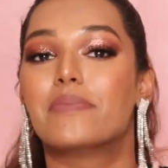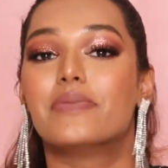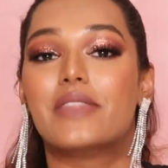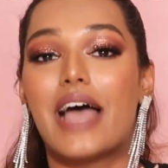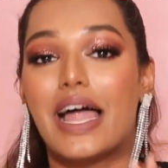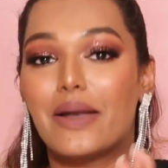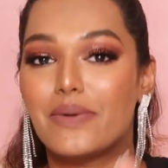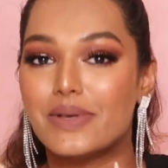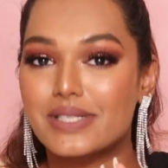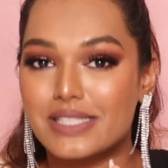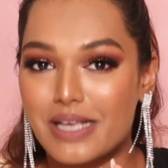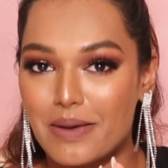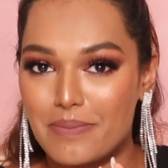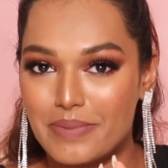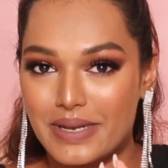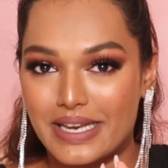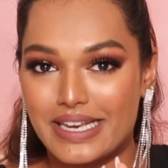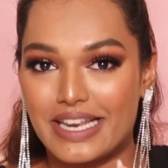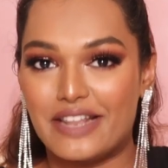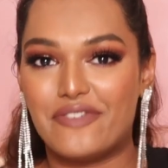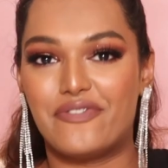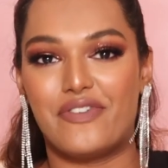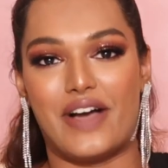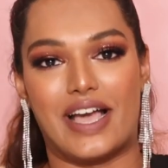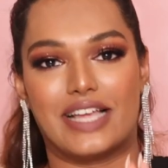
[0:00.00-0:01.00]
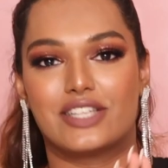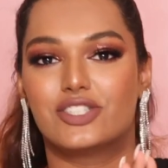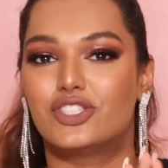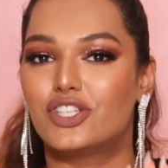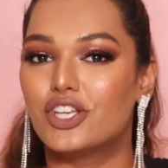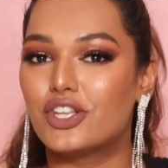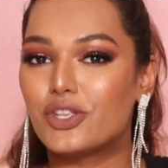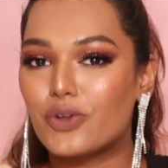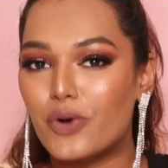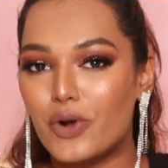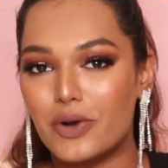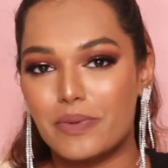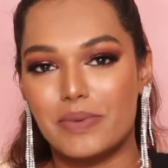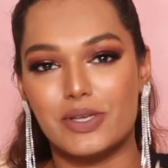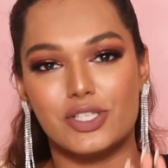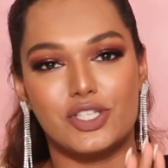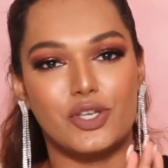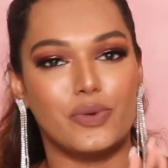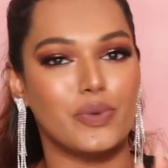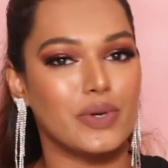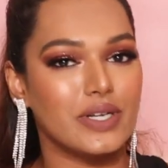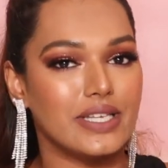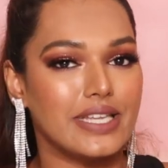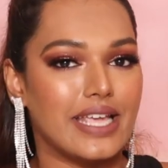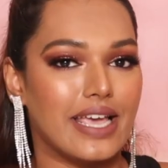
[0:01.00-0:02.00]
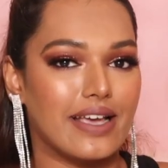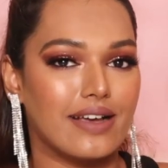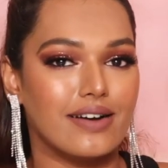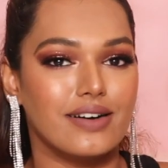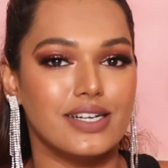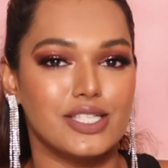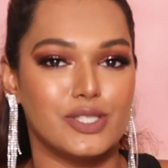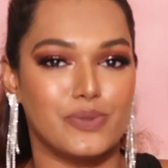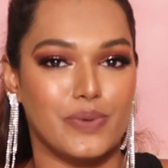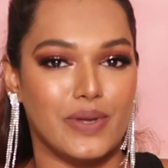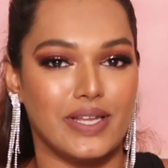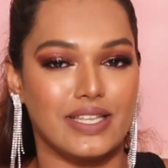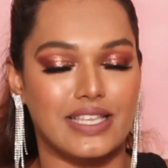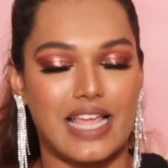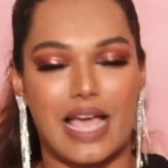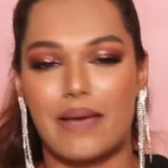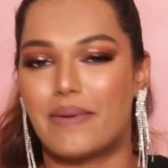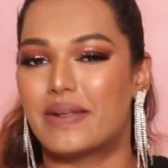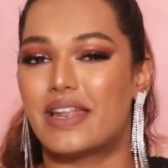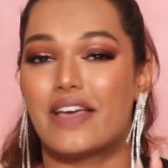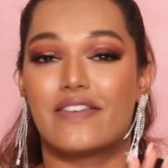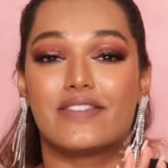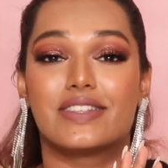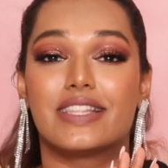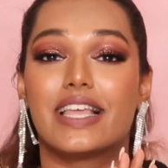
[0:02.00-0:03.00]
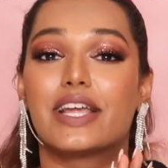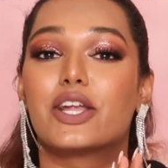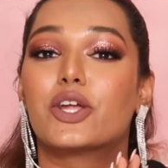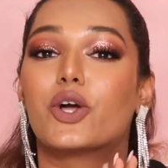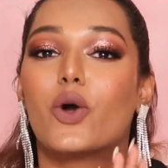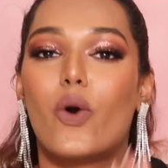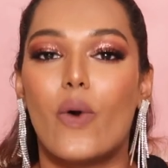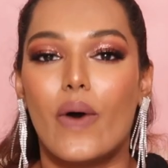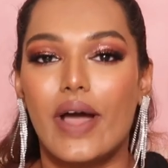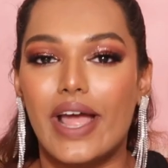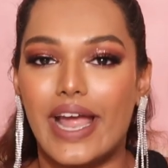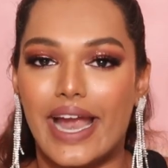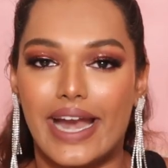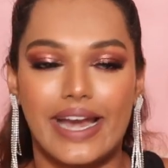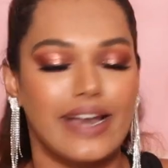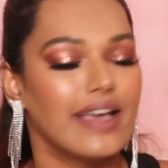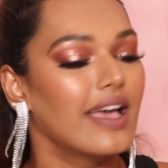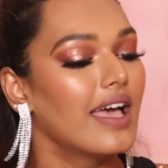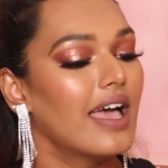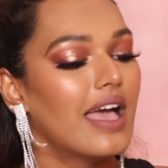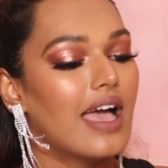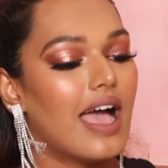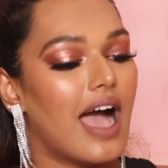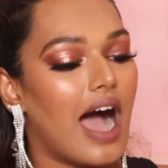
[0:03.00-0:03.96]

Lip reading: That was completely fine. She told me she would take her sweet time and I was like, go ahead.